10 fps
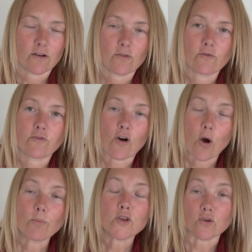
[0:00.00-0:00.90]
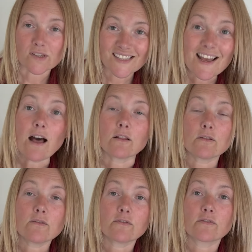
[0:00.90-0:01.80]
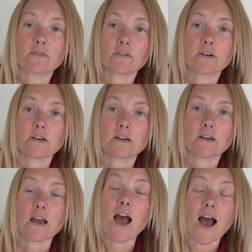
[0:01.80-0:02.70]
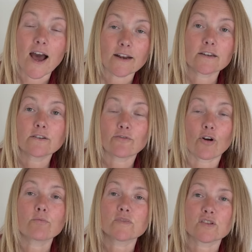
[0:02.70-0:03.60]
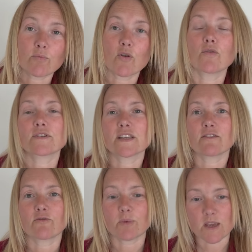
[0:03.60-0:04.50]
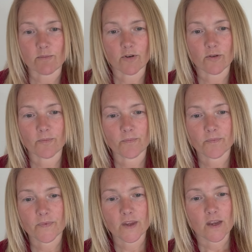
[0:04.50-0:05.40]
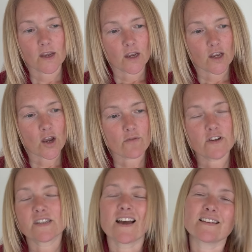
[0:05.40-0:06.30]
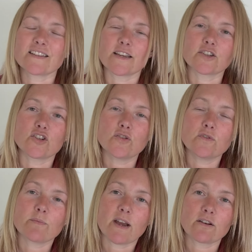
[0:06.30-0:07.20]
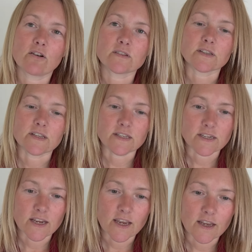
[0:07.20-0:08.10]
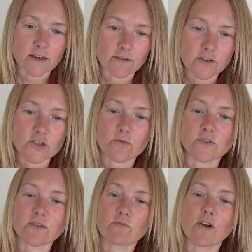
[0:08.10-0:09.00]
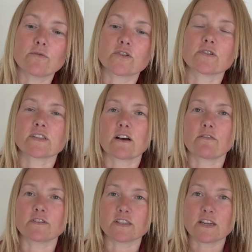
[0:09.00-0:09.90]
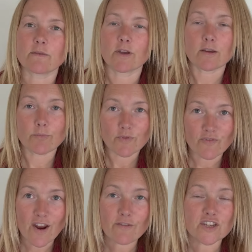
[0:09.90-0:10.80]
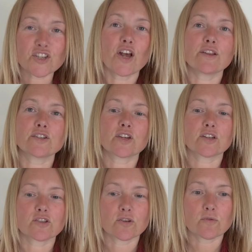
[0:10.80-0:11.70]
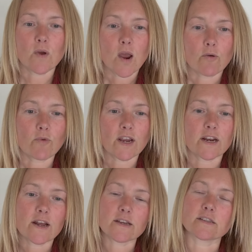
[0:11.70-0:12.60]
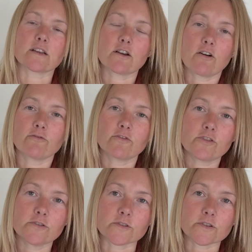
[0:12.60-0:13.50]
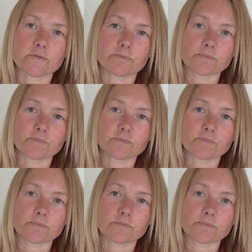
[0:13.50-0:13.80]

from yourself and from supportive people. Covert tactics used by narcissistic individuals erode your self-esteem and can be very challenging to recognise and confront.